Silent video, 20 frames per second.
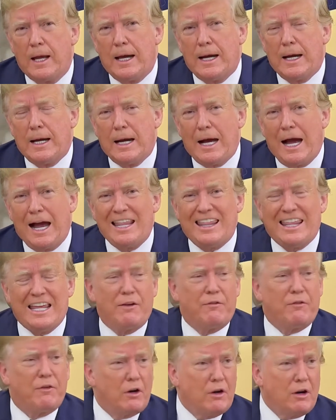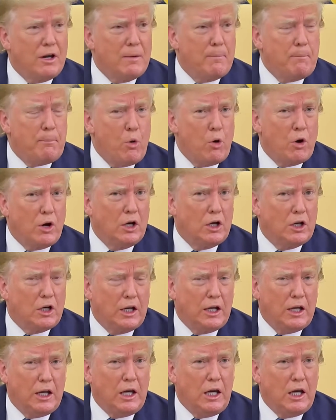Uh, I think very
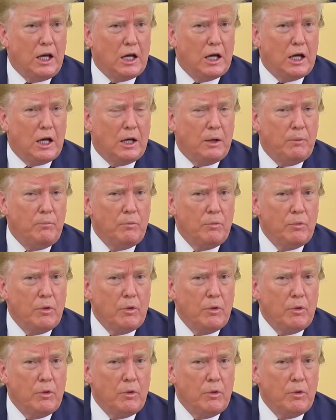importantly, uh,